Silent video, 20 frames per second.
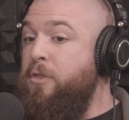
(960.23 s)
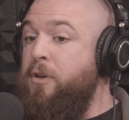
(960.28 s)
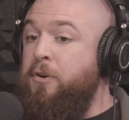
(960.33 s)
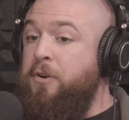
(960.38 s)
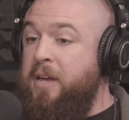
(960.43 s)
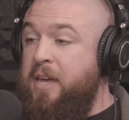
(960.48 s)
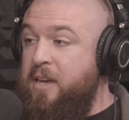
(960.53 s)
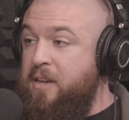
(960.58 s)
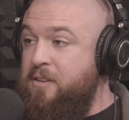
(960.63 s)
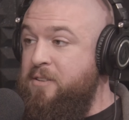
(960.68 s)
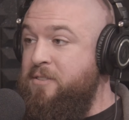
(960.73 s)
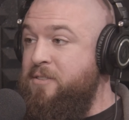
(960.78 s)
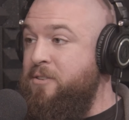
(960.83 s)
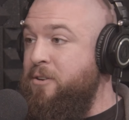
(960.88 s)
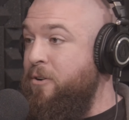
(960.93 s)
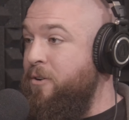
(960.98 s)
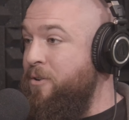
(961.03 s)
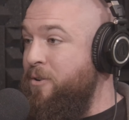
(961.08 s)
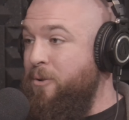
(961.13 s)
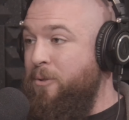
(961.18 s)
their kids
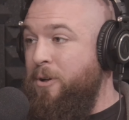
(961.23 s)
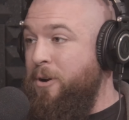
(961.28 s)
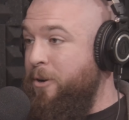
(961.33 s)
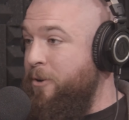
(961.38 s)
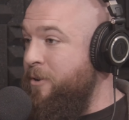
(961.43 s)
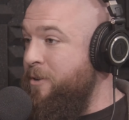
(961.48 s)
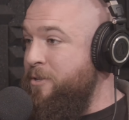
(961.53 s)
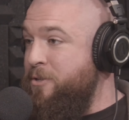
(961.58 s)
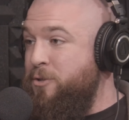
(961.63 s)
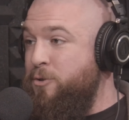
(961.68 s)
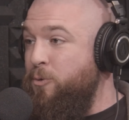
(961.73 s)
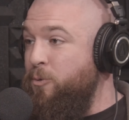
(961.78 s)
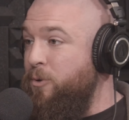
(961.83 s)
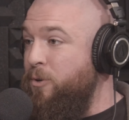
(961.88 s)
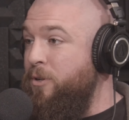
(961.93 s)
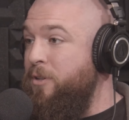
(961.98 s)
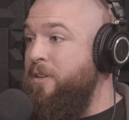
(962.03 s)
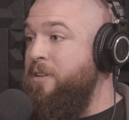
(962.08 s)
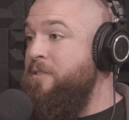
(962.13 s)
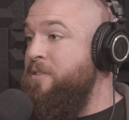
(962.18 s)
are no longer in
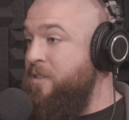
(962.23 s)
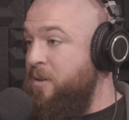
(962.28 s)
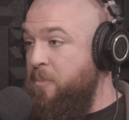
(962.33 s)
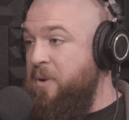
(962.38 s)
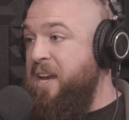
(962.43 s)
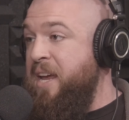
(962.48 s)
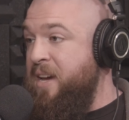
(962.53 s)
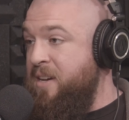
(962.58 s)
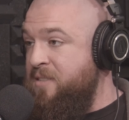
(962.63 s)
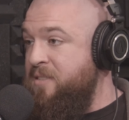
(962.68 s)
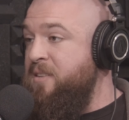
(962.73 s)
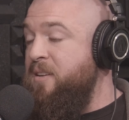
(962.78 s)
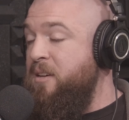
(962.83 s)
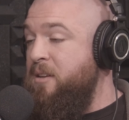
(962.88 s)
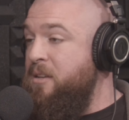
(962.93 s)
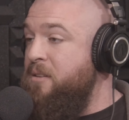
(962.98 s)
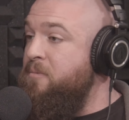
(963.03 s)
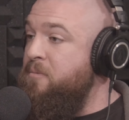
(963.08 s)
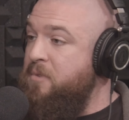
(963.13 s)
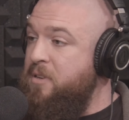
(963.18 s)
school and somebody has
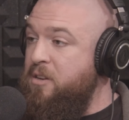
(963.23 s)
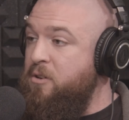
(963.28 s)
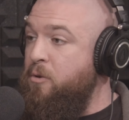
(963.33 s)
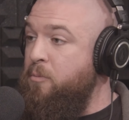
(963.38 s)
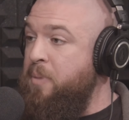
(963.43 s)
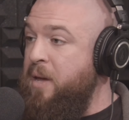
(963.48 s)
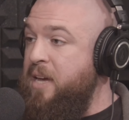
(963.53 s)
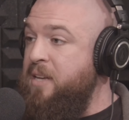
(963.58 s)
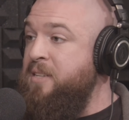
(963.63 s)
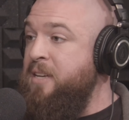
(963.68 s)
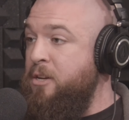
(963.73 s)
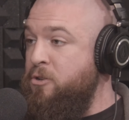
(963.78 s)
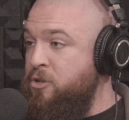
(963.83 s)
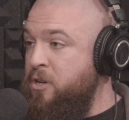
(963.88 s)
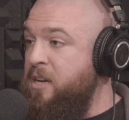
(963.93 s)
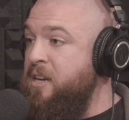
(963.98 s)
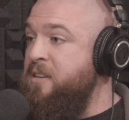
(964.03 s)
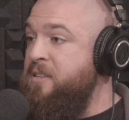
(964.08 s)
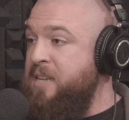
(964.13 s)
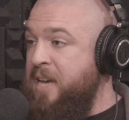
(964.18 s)
to, pay
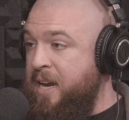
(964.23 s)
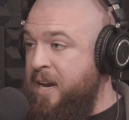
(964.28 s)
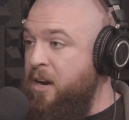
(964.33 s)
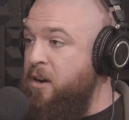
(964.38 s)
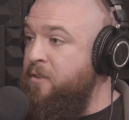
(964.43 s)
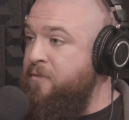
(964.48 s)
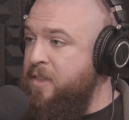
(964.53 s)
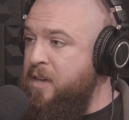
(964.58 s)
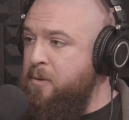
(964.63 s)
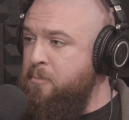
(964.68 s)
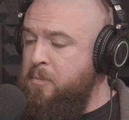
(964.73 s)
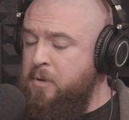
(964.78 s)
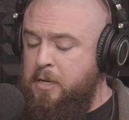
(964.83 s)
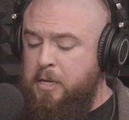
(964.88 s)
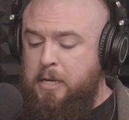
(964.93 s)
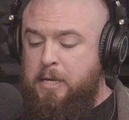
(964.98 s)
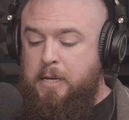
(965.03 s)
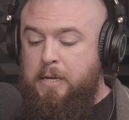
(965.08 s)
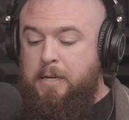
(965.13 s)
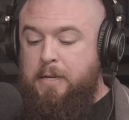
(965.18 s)
attention and take care of them.
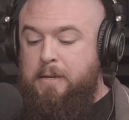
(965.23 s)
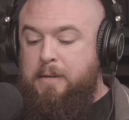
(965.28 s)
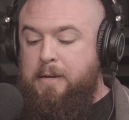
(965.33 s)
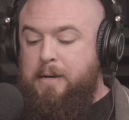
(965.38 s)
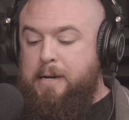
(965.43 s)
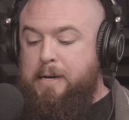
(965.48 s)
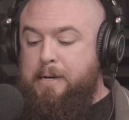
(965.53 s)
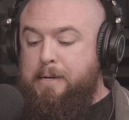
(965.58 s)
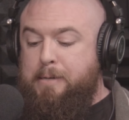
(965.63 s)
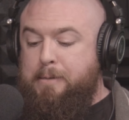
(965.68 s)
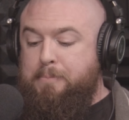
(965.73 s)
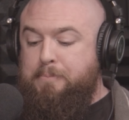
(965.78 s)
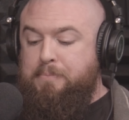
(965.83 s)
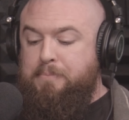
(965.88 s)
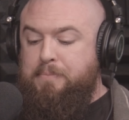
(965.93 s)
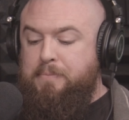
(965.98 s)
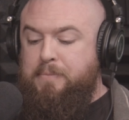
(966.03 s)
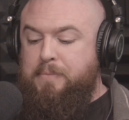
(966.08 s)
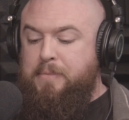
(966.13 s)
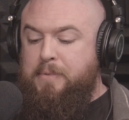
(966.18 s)

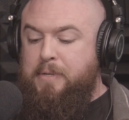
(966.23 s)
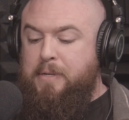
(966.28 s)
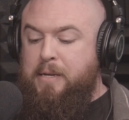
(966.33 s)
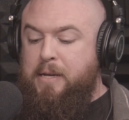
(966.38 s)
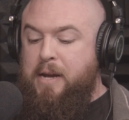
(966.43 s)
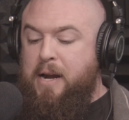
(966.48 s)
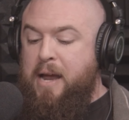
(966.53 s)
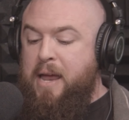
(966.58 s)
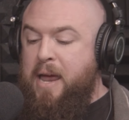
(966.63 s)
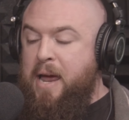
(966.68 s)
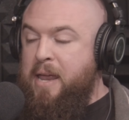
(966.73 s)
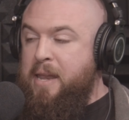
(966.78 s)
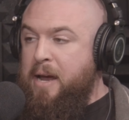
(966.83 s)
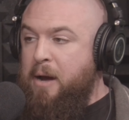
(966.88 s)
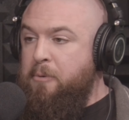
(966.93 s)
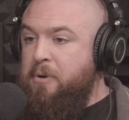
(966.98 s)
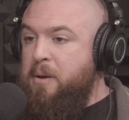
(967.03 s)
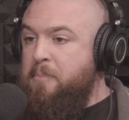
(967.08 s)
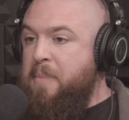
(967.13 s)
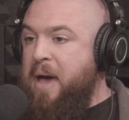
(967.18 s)
I
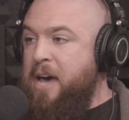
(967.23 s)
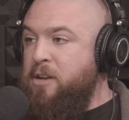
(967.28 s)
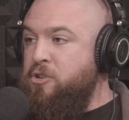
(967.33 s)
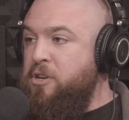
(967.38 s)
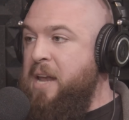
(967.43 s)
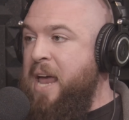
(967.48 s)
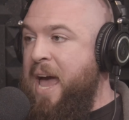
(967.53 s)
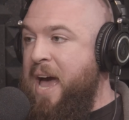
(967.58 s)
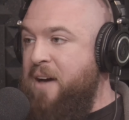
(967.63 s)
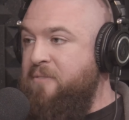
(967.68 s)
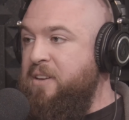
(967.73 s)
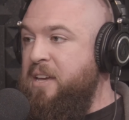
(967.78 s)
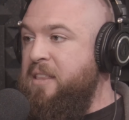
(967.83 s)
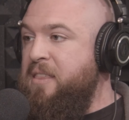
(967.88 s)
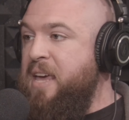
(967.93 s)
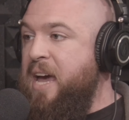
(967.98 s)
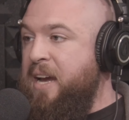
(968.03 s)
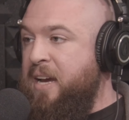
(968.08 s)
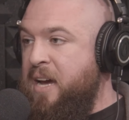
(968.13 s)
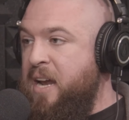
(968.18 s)
would imagine
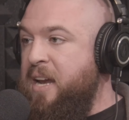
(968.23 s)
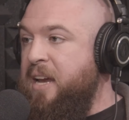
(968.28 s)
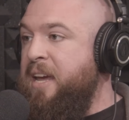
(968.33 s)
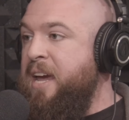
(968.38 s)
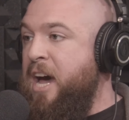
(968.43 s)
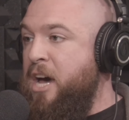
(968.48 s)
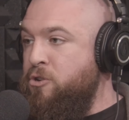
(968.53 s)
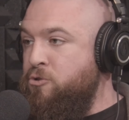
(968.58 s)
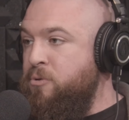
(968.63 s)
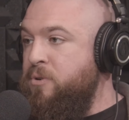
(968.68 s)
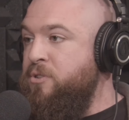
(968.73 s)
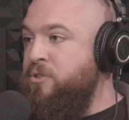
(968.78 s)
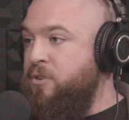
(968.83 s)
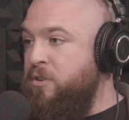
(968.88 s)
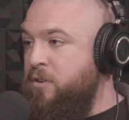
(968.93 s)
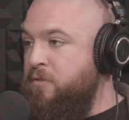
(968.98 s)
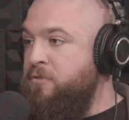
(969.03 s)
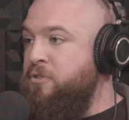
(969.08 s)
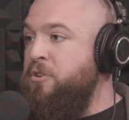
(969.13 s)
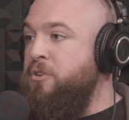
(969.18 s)
having that kind of cash
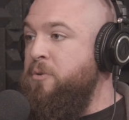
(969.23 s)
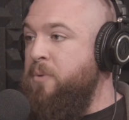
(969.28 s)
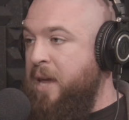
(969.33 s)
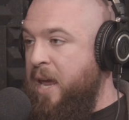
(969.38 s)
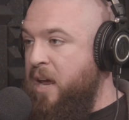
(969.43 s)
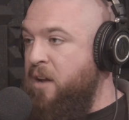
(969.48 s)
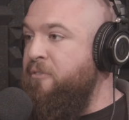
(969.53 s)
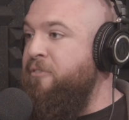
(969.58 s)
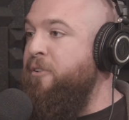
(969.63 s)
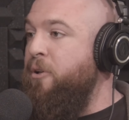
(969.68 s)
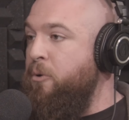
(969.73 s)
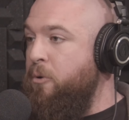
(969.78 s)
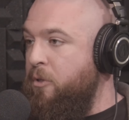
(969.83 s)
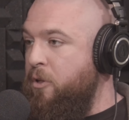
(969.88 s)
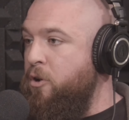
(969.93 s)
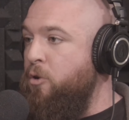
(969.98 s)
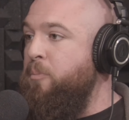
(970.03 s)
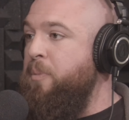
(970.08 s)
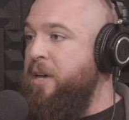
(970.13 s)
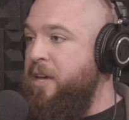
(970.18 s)
reserve so you can float a
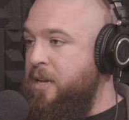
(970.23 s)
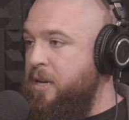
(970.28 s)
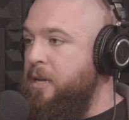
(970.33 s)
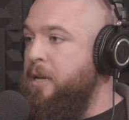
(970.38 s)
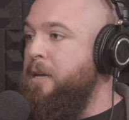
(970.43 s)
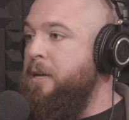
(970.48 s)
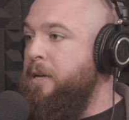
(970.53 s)
little bit.